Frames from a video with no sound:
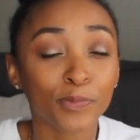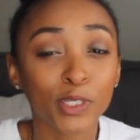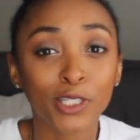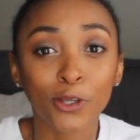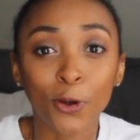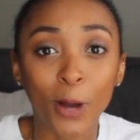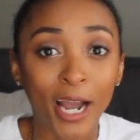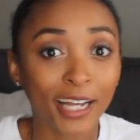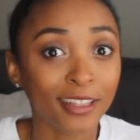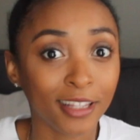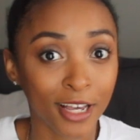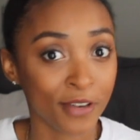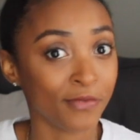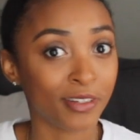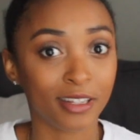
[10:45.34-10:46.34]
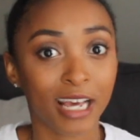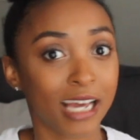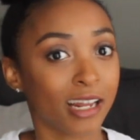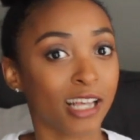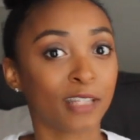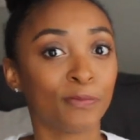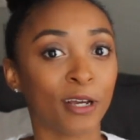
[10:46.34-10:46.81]
So I loved
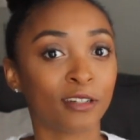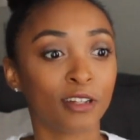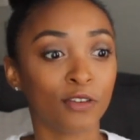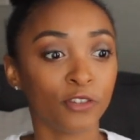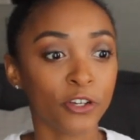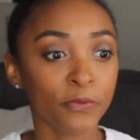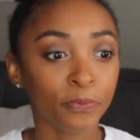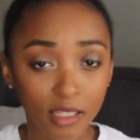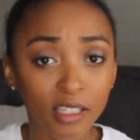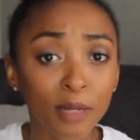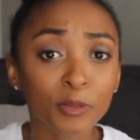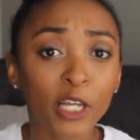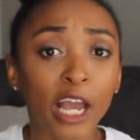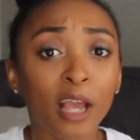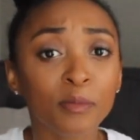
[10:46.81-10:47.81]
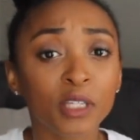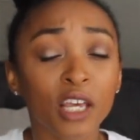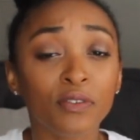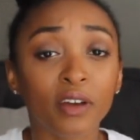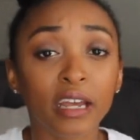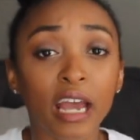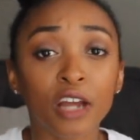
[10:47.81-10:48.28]
that aspect of it. Sometimes
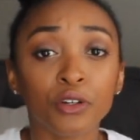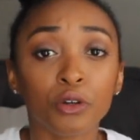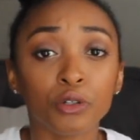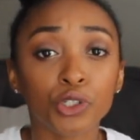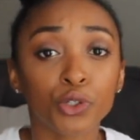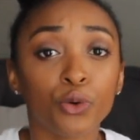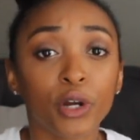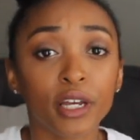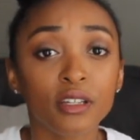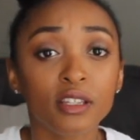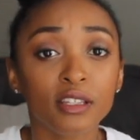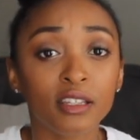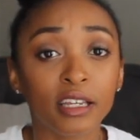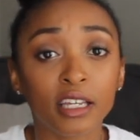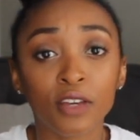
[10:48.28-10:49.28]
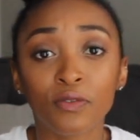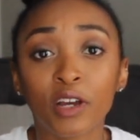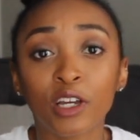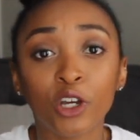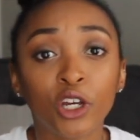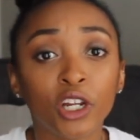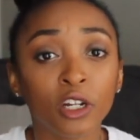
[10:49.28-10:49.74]
if I had no choice, like if
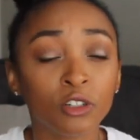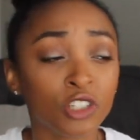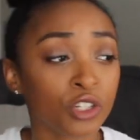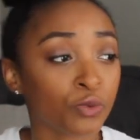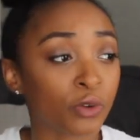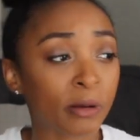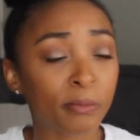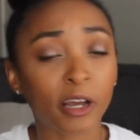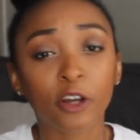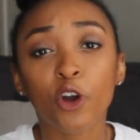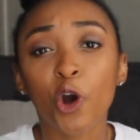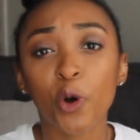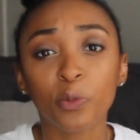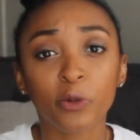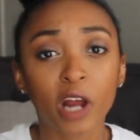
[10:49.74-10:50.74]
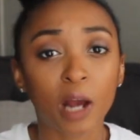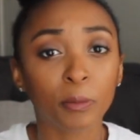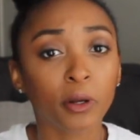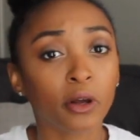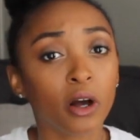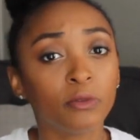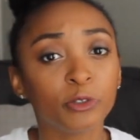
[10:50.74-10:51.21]
I couldn't just run back home,
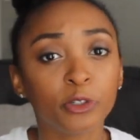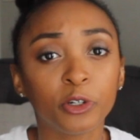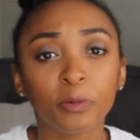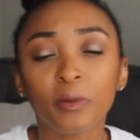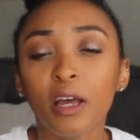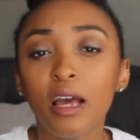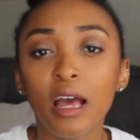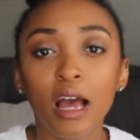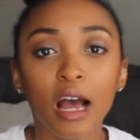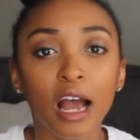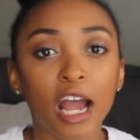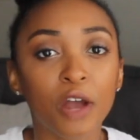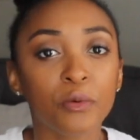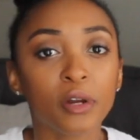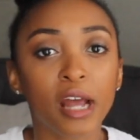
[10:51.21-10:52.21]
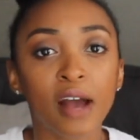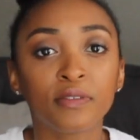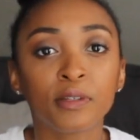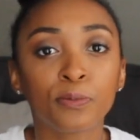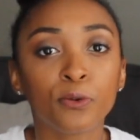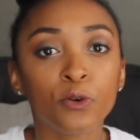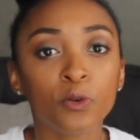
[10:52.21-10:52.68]
grab my envelope, I would
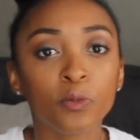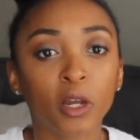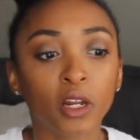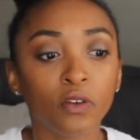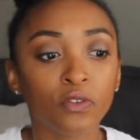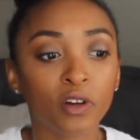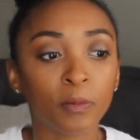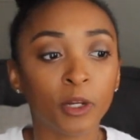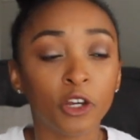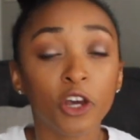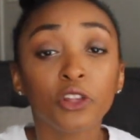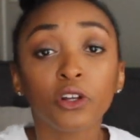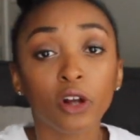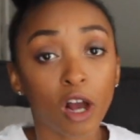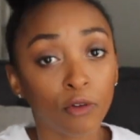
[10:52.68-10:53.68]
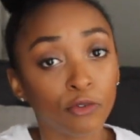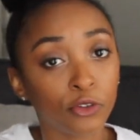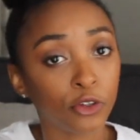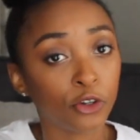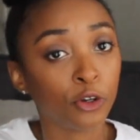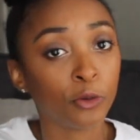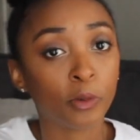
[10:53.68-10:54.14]
have to pull money from another
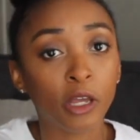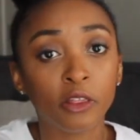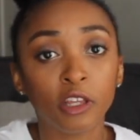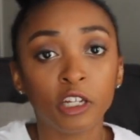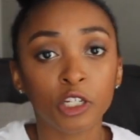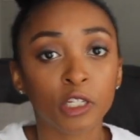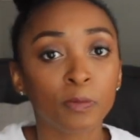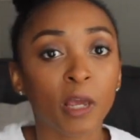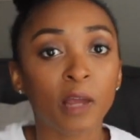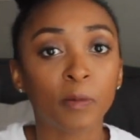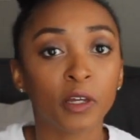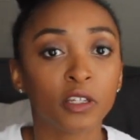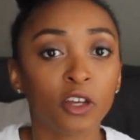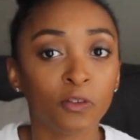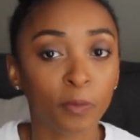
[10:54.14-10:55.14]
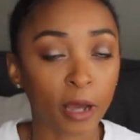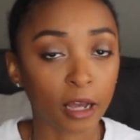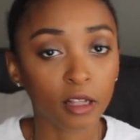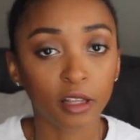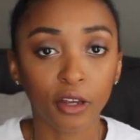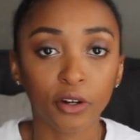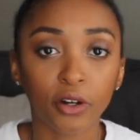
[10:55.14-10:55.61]
envelope and then just pay myself
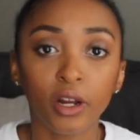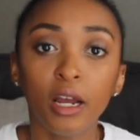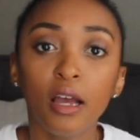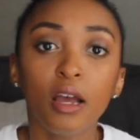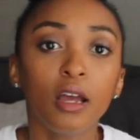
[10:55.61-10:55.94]
back later.